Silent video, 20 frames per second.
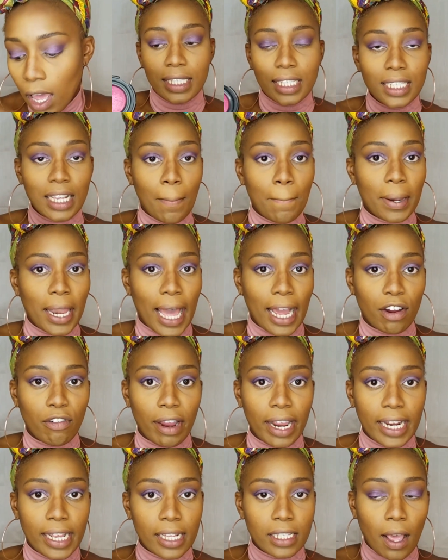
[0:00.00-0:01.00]
This is a Black
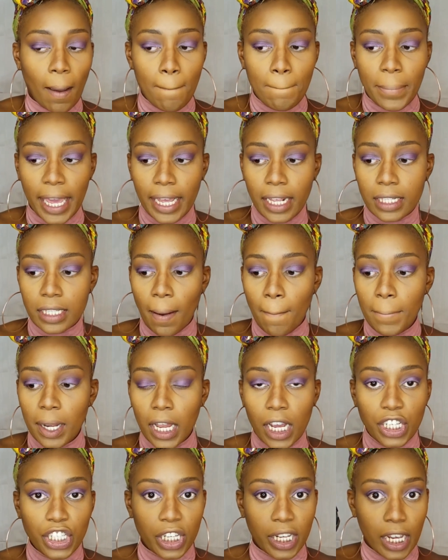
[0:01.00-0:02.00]
Radiance Baked
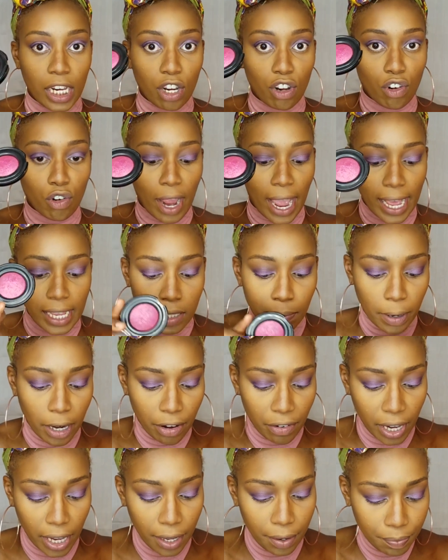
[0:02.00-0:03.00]
Blush in
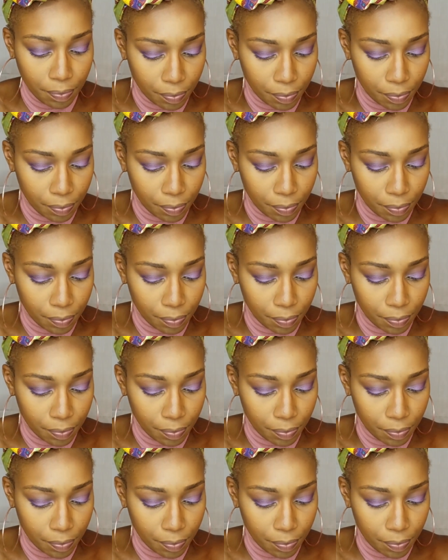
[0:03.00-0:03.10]
Raspberry.